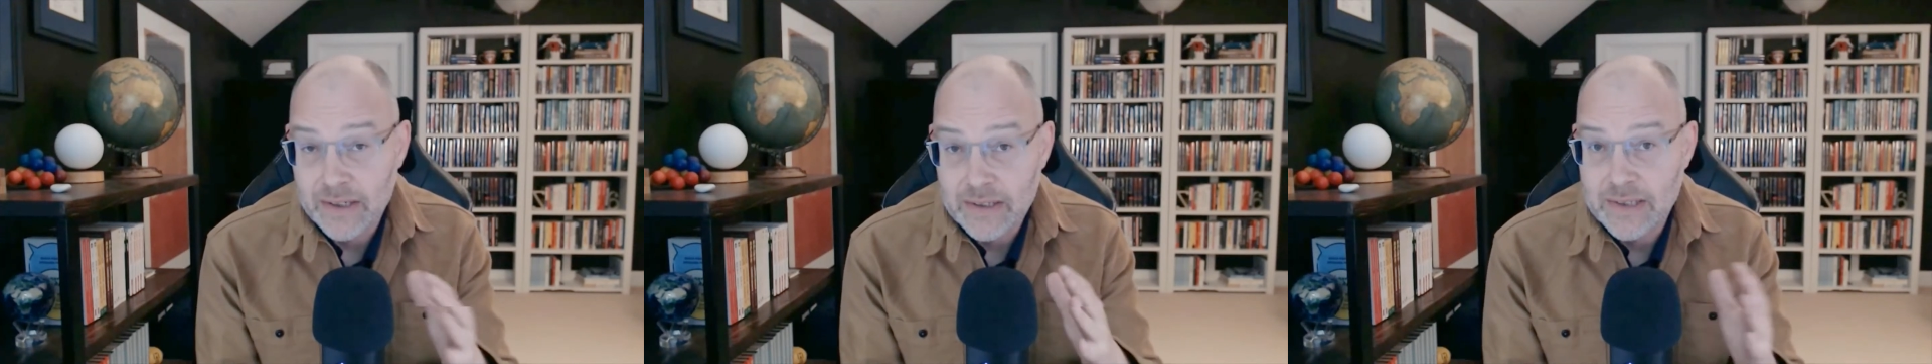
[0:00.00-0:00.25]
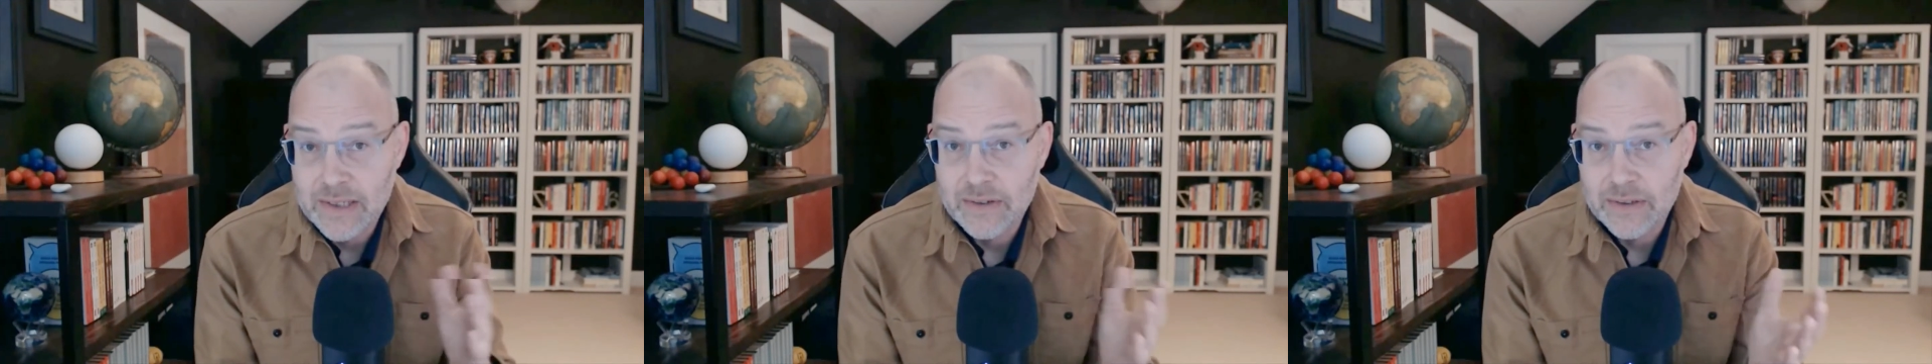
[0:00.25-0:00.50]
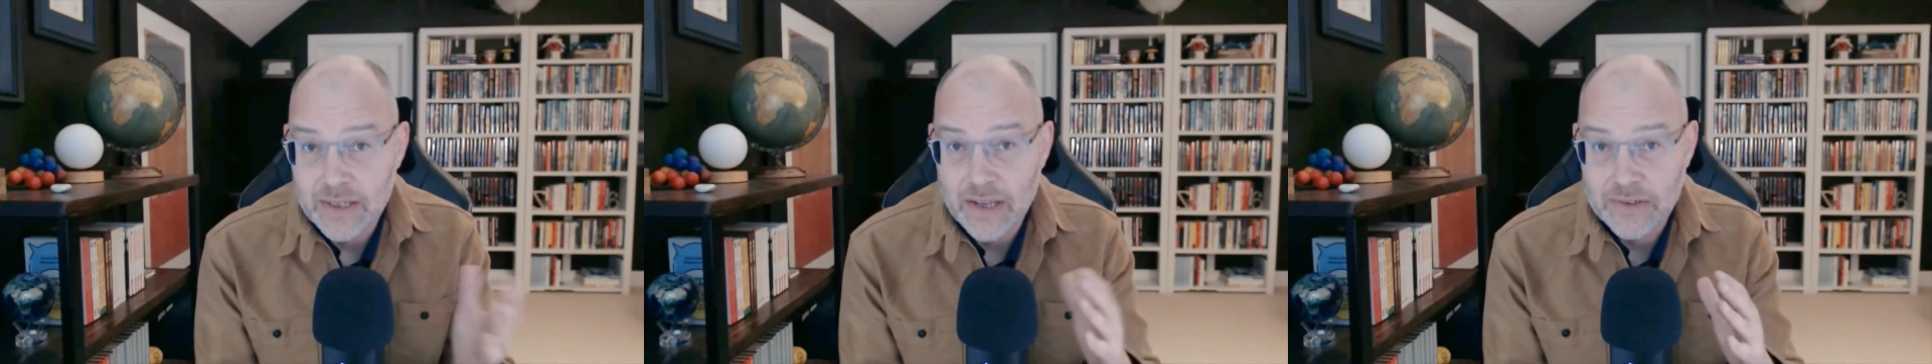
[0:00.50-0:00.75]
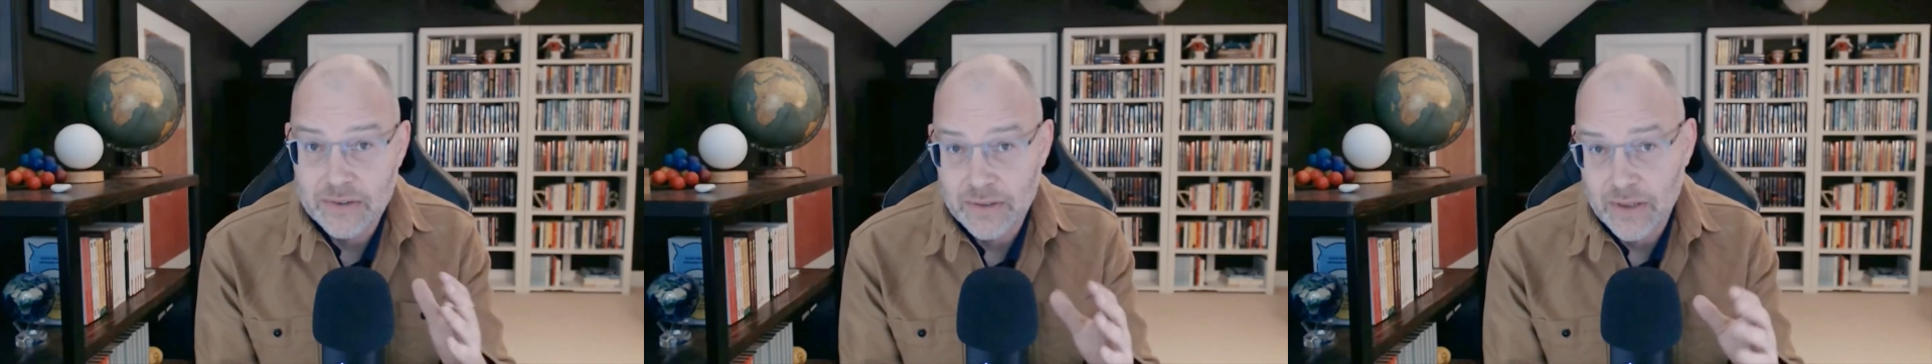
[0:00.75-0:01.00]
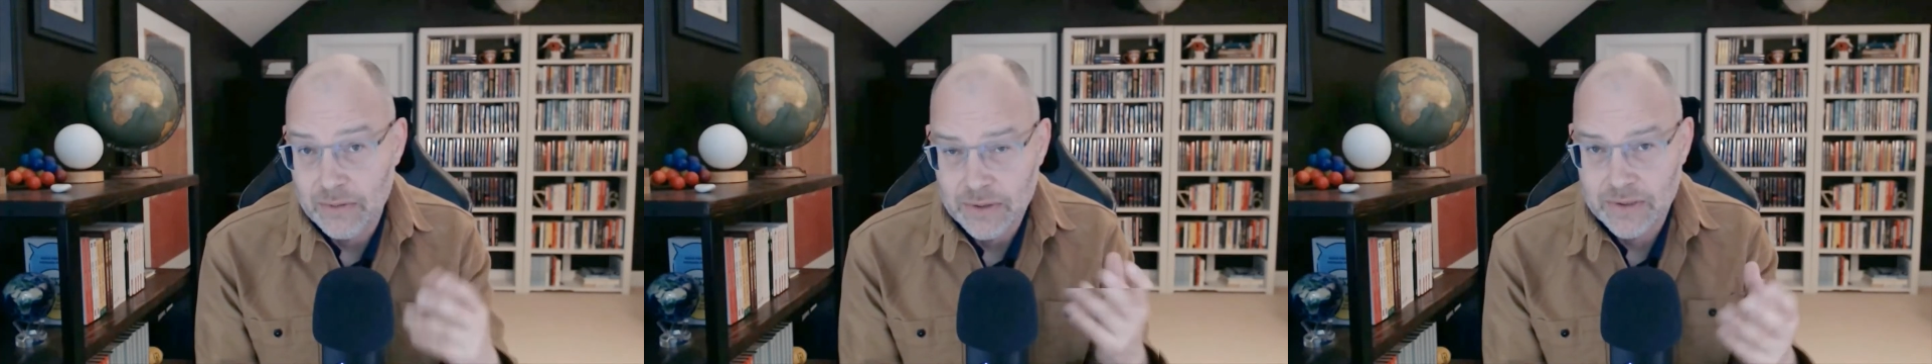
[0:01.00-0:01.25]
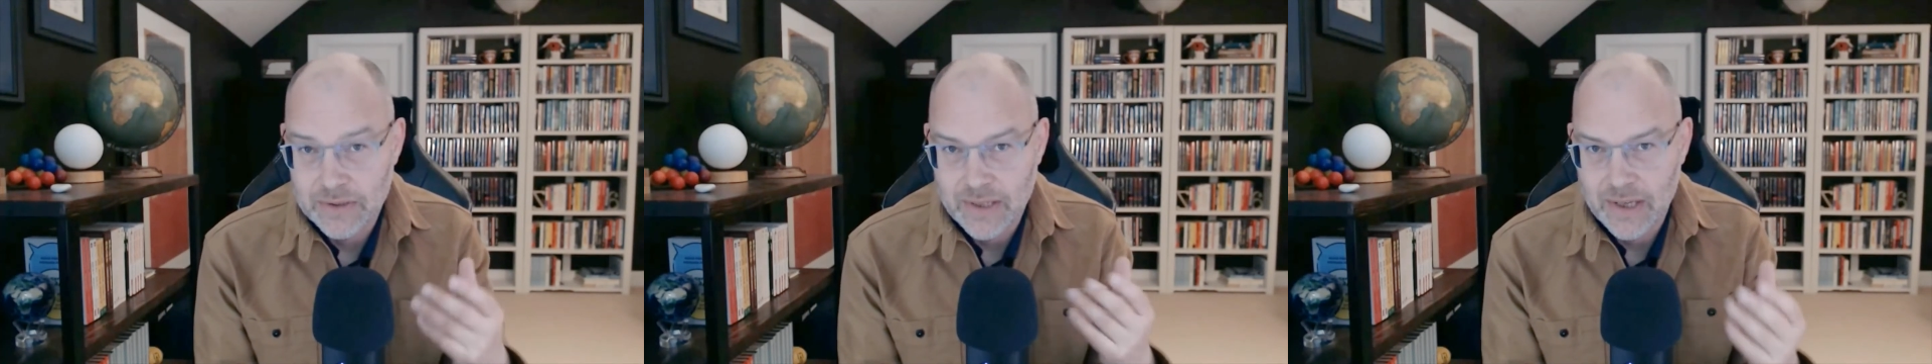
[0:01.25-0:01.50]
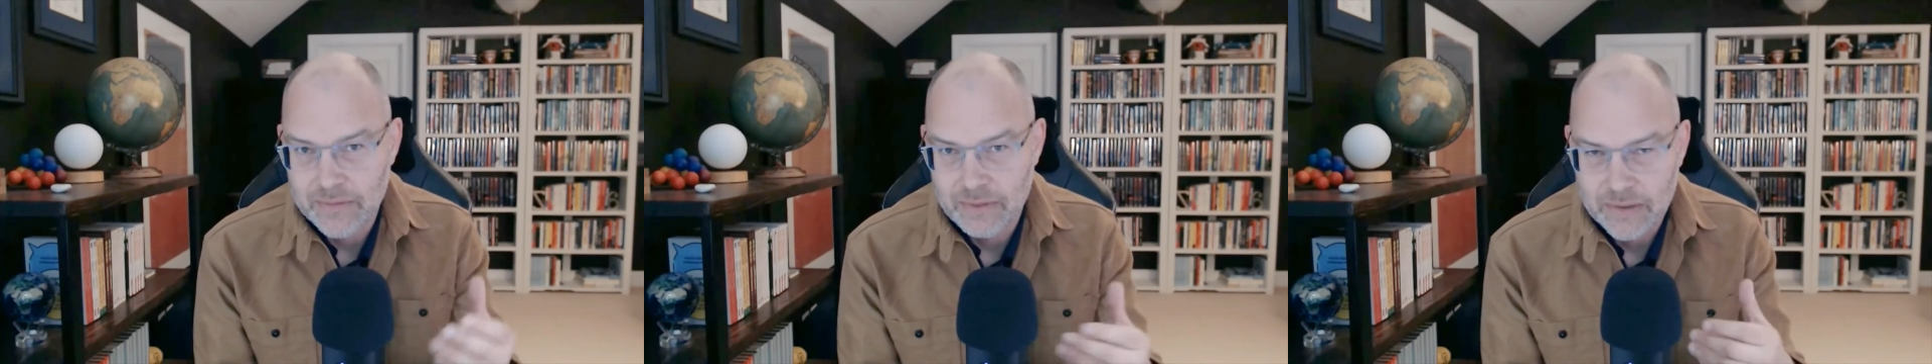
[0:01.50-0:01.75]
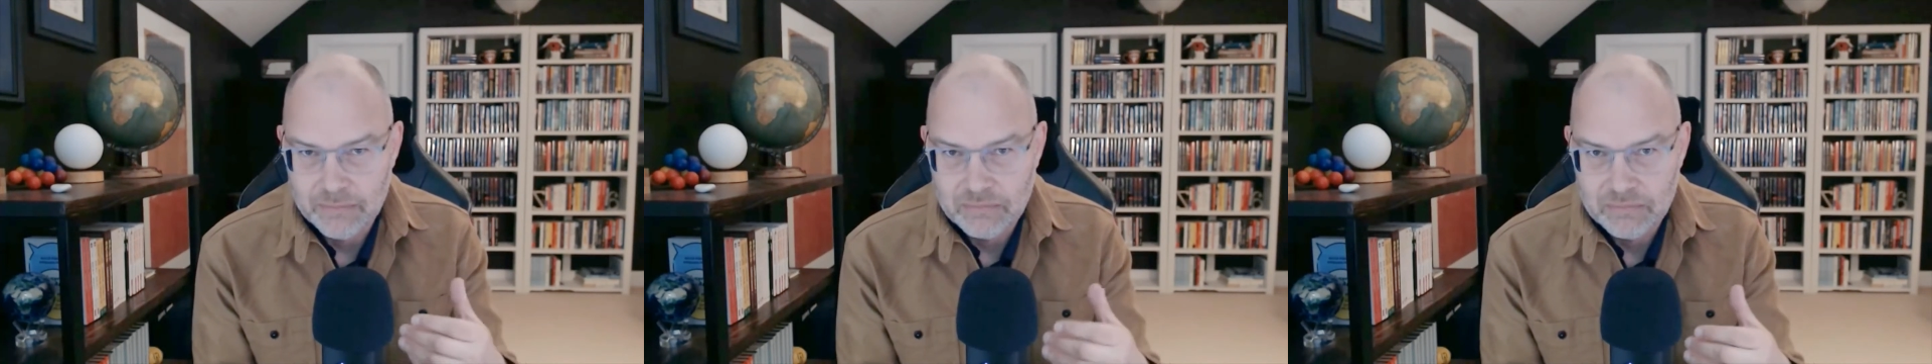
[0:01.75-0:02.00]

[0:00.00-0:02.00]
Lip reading: It's either yes or no, which is kind of a